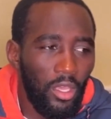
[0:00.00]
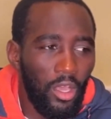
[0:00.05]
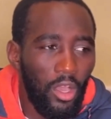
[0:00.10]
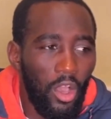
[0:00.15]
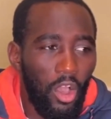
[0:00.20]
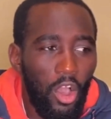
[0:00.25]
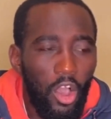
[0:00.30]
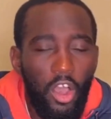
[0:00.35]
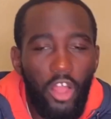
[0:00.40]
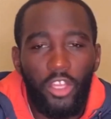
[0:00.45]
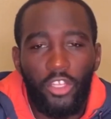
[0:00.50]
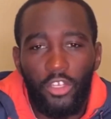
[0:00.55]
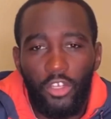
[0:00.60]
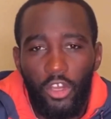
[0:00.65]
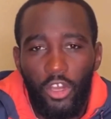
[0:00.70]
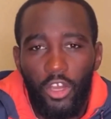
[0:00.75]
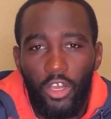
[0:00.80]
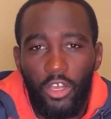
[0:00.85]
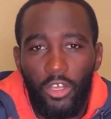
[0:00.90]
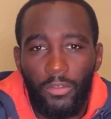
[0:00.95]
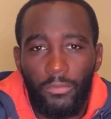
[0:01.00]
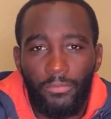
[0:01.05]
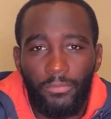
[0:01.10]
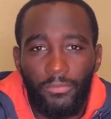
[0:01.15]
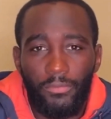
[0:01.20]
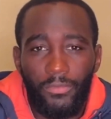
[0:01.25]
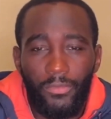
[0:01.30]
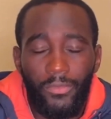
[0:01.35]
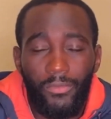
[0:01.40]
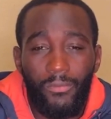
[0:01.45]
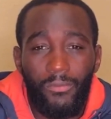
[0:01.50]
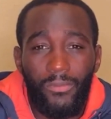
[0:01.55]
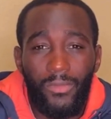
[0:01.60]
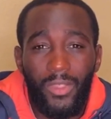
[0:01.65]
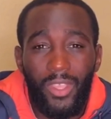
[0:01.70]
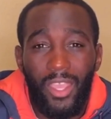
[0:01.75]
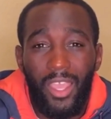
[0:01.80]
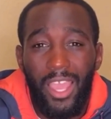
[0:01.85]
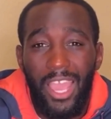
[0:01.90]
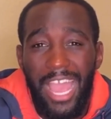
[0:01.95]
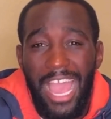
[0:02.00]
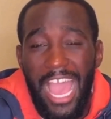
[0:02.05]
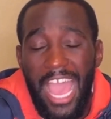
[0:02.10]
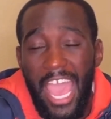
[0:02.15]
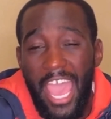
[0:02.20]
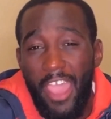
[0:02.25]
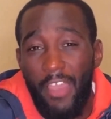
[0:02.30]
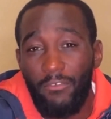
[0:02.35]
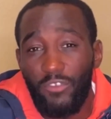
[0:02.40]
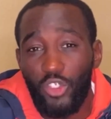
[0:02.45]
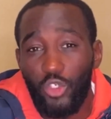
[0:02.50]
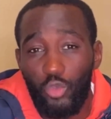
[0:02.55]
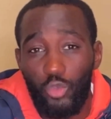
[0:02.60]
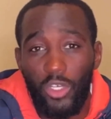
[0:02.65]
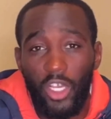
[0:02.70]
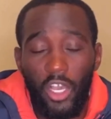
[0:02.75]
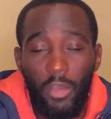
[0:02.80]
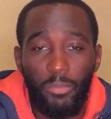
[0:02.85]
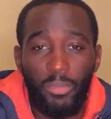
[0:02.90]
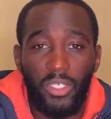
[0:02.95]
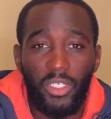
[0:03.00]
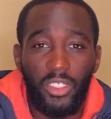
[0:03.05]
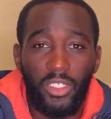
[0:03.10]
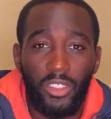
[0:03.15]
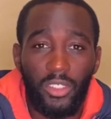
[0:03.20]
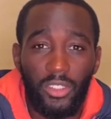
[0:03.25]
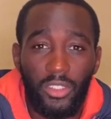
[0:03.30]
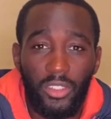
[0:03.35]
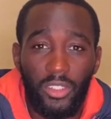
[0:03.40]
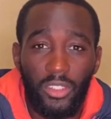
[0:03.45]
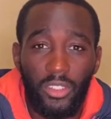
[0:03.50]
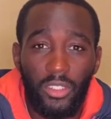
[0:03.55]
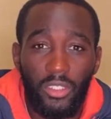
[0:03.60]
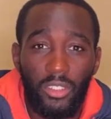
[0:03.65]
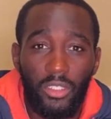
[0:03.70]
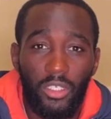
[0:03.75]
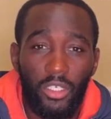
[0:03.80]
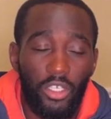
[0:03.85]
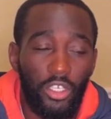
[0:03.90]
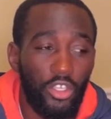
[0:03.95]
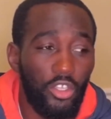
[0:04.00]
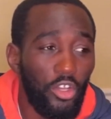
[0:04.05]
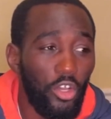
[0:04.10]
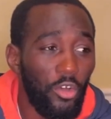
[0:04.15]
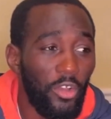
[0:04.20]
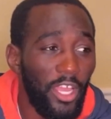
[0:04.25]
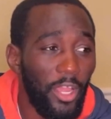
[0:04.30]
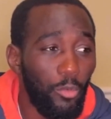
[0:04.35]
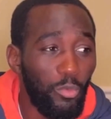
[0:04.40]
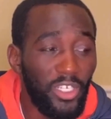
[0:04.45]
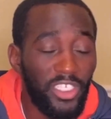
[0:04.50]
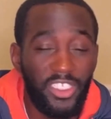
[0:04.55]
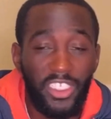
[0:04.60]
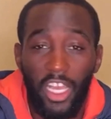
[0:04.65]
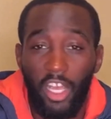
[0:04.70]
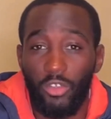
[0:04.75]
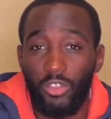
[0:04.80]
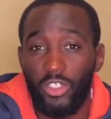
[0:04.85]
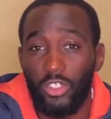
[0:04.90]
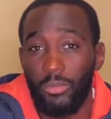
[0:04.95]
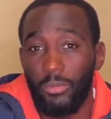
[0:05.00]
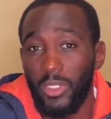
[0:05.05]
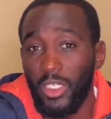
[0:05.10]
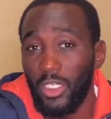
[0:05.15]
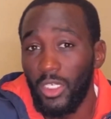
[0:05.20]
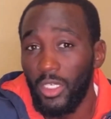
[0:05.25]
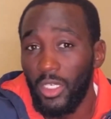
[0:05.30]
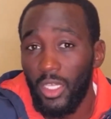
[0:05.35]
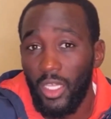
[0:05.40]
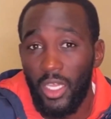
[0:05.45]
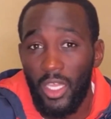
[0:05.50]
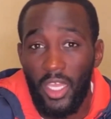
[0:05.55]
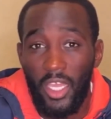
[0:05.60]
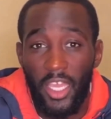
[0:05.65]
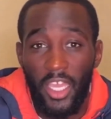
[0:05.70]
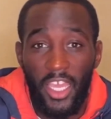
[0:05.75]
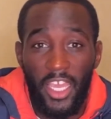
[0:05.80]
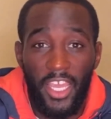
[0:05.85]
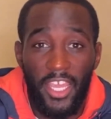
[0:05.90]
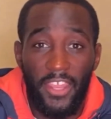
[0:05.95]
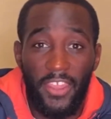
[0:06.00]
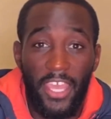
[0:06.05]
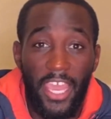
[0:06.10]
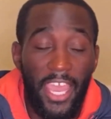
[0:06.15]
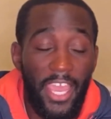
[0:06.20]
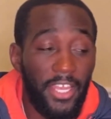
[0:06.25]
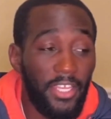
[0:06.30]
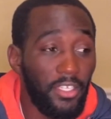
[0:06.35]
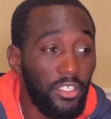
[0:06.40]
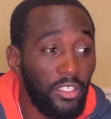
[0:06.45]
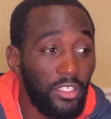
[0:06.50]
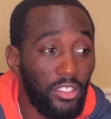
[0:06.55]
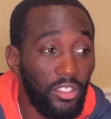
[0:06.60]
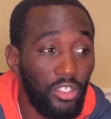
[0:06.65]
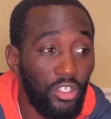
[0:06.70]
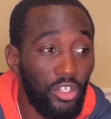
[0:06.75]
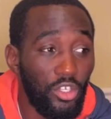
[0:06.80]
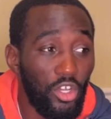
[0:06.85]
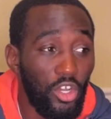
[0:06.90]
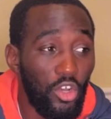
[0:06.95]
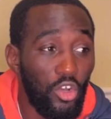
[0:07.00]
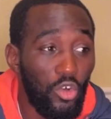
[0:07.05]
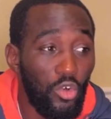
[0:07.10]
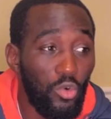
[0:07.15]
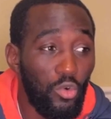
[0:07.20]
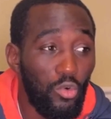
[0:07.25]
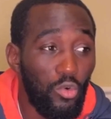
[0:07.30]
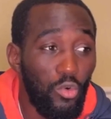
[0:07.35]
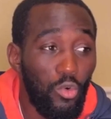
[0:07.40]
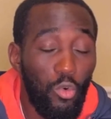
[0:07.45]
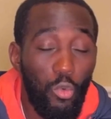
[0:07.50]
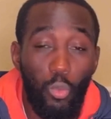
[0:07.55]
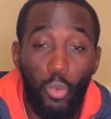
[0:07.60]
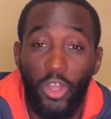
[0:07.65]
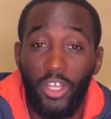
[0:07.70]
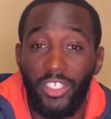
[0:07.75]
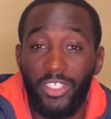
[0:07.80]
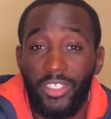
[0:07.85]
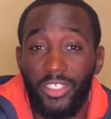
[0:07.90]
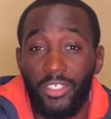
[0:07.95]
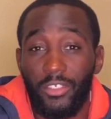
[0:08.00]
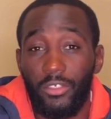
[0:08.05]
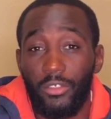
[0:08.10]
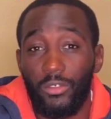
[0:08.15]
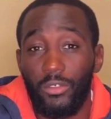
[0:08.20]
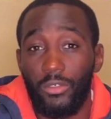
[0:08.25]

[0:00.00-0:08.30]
All in all, I have two companies, you know, that reach out to me that, you know, wanted to